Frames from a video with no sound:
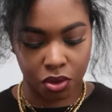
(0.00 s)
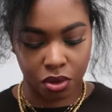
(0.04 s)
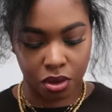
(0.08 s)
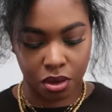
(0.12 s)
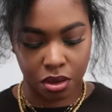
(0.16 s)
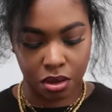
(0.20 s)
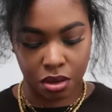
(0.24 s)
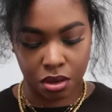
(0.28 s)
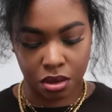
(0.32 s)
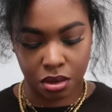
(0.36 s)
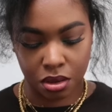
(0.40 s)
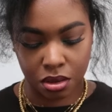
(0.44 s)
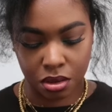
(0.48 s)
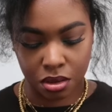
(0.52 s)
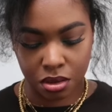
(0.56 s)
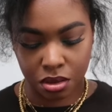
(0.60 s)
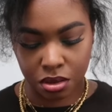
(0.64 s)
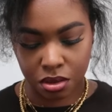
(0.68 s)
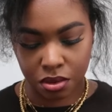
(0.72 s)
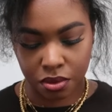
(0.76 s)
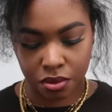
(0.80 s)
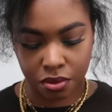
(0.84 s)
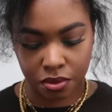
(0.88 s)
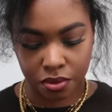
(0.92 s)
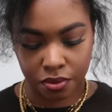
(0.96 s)
Okay.
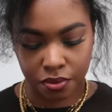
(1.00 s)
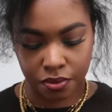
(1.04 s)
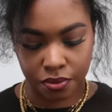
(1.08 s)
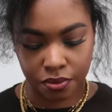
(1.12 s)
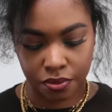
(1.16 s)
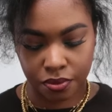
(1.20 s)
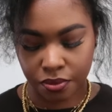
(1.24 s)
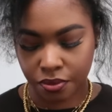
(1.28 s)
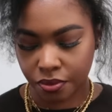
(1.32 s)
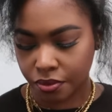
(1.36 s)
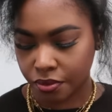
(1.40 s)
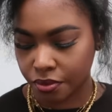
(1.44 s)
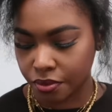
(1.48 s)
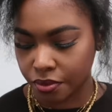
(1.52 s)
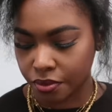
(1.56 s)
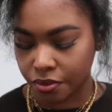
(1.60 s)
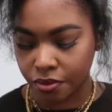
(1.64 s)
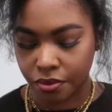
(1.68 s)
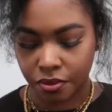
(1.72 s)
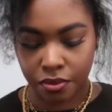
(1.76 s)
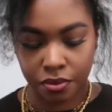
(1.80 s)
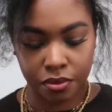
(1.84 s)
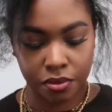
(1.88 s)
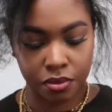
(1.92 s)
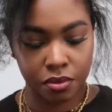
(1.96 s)

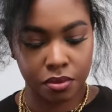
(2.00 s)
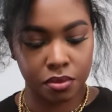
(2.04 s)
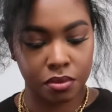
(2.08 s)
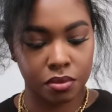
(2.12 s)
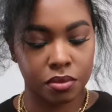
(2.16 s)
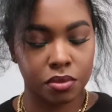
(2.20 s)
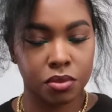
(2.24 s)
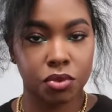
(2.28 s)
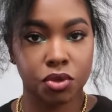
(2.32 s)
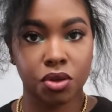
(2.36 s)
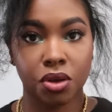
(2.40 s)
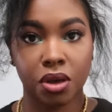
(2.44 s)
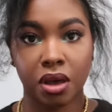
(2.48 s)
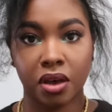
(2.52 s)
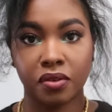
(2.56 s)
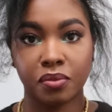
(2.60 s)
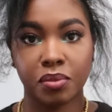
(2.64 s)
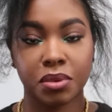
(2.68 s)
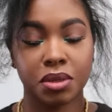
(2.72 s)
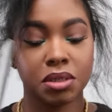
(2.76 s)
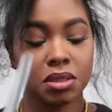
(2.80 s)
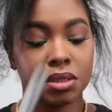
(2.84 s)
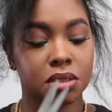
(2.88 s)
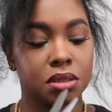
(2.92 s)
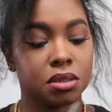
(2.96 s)
So I
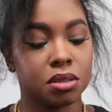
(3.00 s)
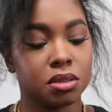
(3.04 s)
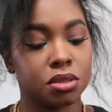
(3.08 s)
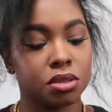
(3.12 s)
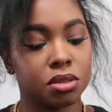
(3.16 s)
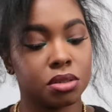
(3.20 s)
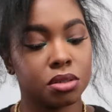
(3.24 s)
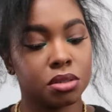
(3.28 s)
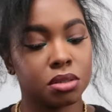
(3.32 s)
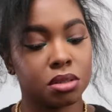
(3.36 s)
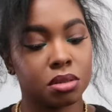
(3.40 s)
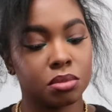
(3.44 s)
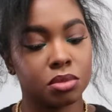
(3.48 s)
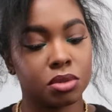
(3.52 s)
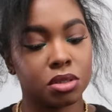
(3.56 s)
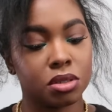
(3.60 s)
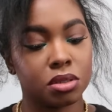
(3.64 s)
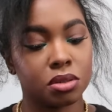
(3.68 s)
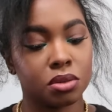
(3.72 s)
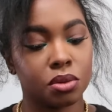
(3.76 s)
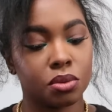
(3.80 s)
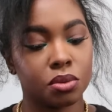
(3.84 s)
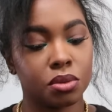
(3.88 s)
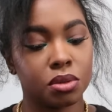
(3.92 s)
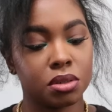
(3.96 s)
have my scissors. I'm
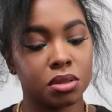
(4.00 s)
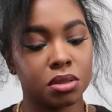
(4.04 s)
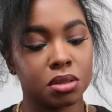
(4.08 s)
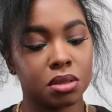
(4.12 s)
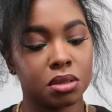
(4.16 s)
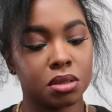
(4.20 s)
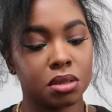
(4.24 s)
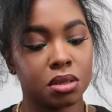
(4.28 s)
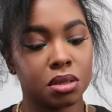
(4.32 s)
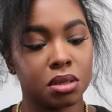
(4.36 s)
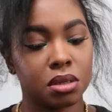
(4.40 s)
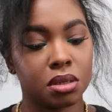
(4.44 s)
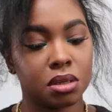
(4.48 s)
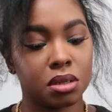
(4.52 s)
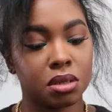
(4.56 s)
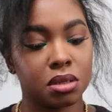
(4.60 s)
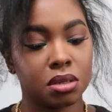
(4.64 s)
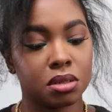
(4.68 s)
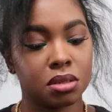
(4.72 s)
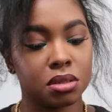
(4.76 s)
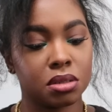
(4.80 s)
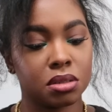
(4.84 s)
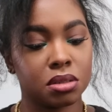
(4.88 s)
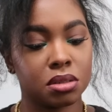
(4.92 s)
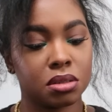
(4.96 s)
just going to
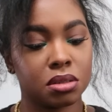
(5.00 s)
cut.